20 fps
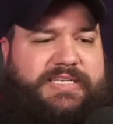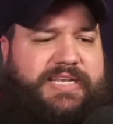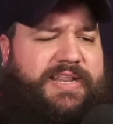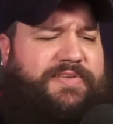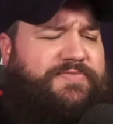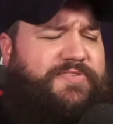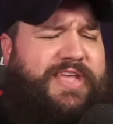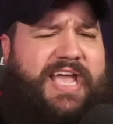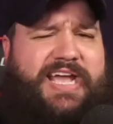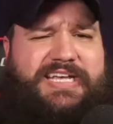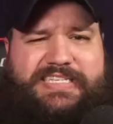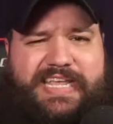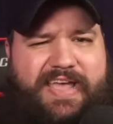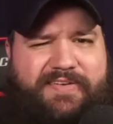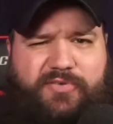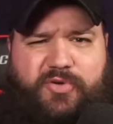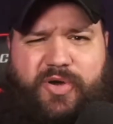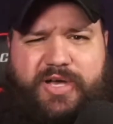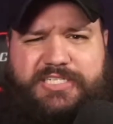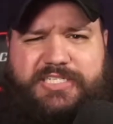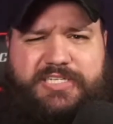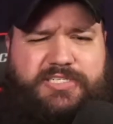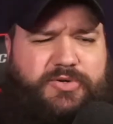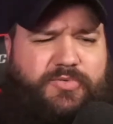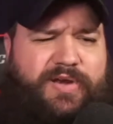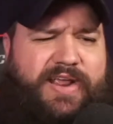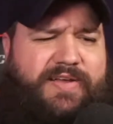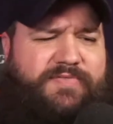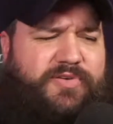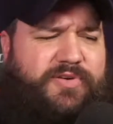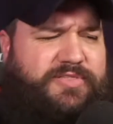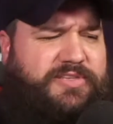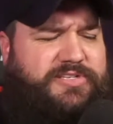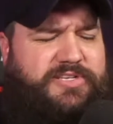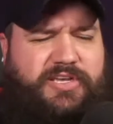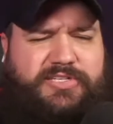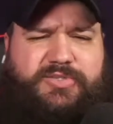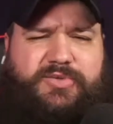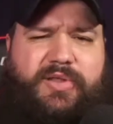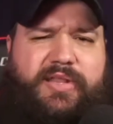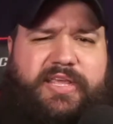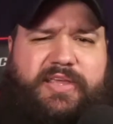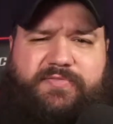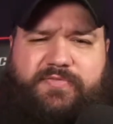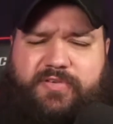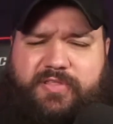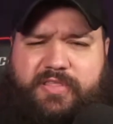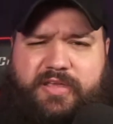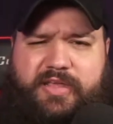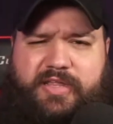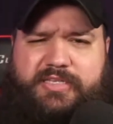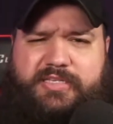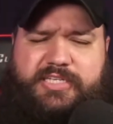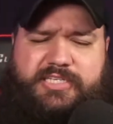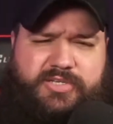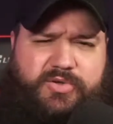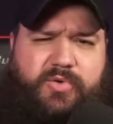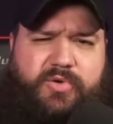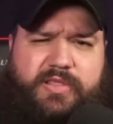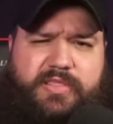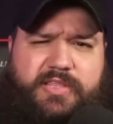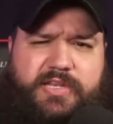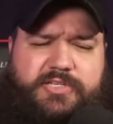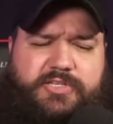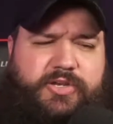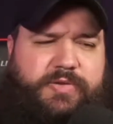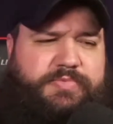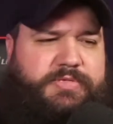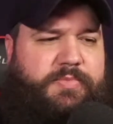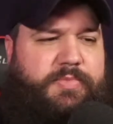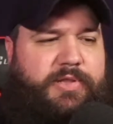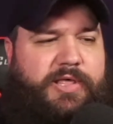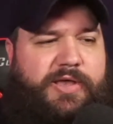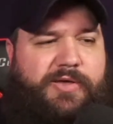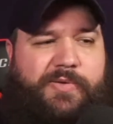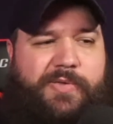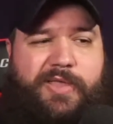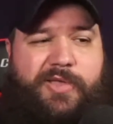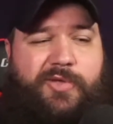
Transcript: And if you guys have questions or whatever, there's also a link for the Discord in the description below,